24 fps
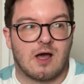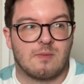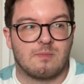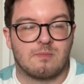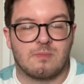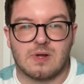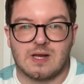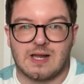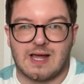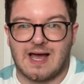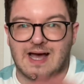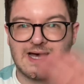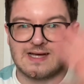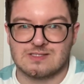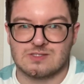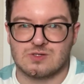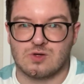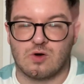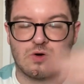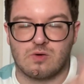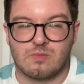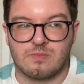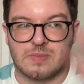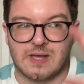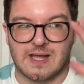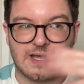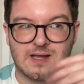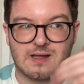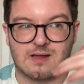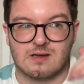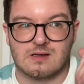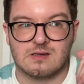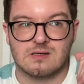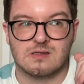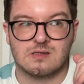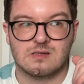but it has got
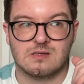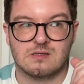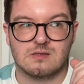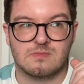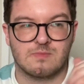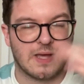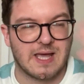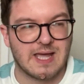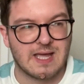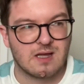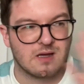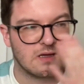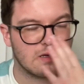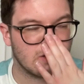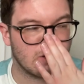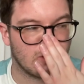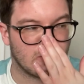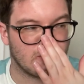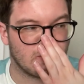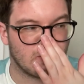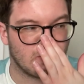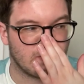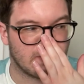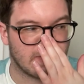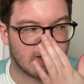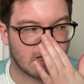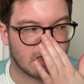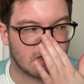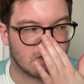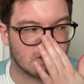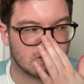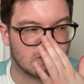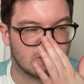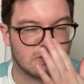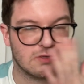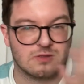Microsoft
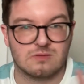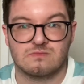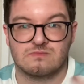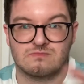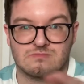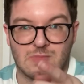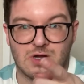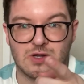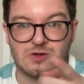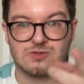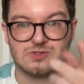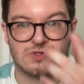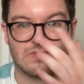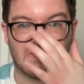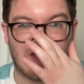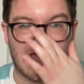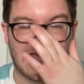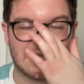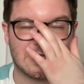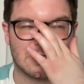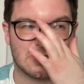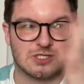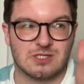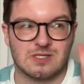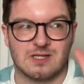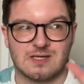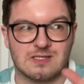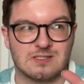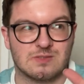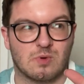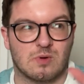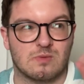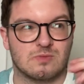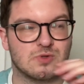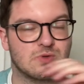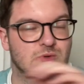Edge, that's
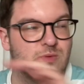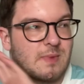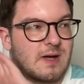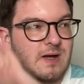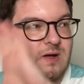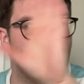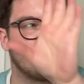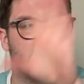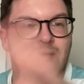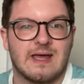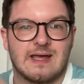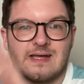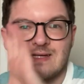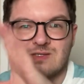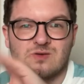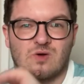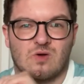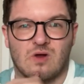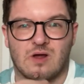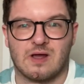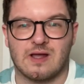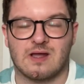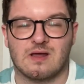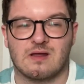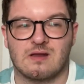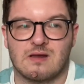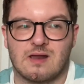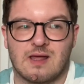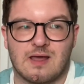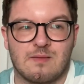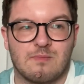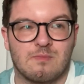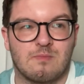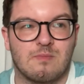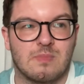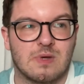what I'm talking about. It's got like an
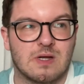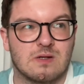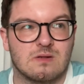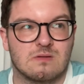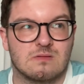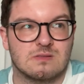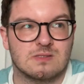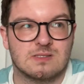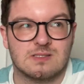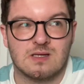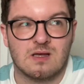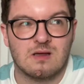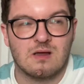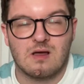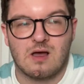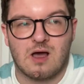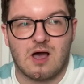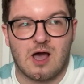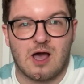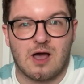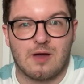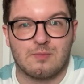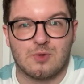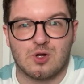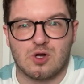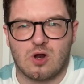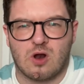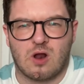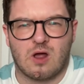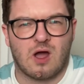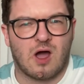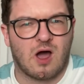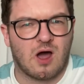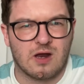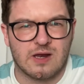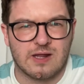inbuilt, you know, like
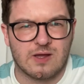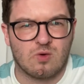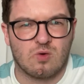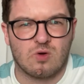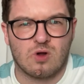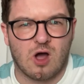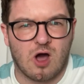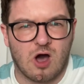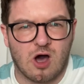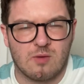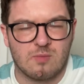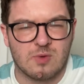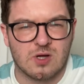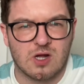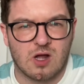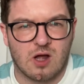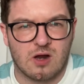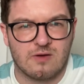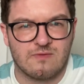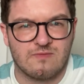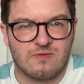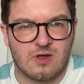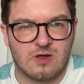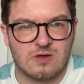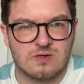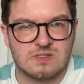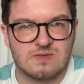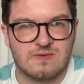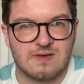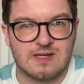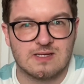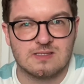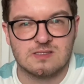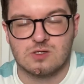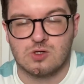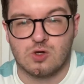Honey or Karma, kind of those
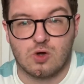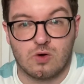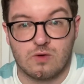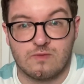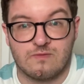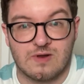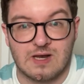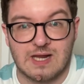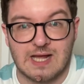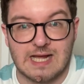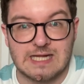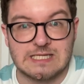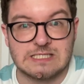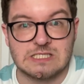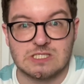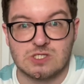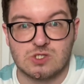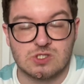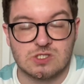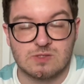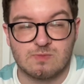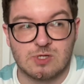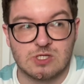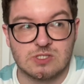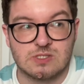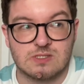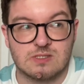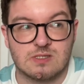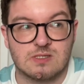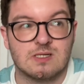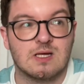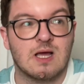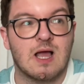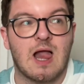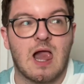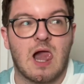things, not affiliated, not sponsored,
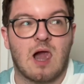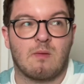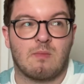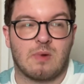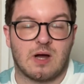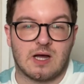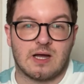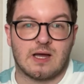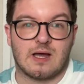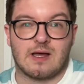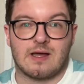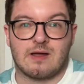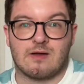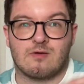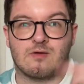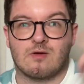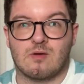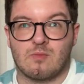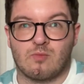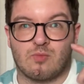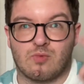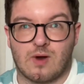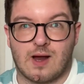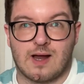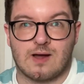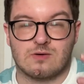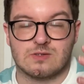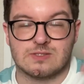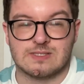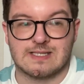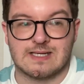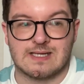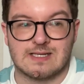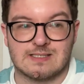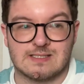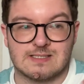but it browsed
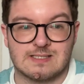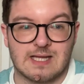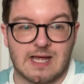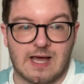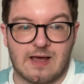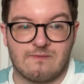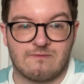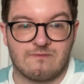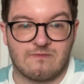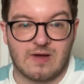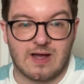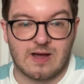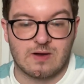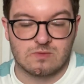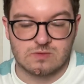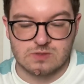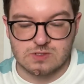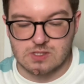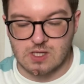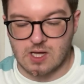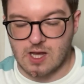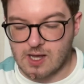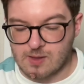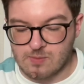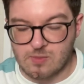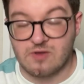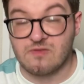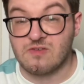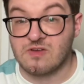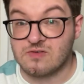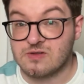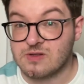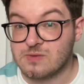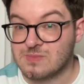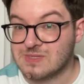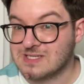the internet and found a
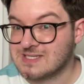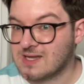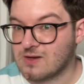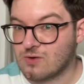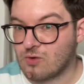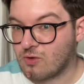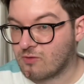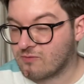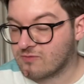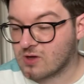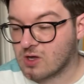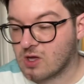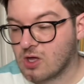15% off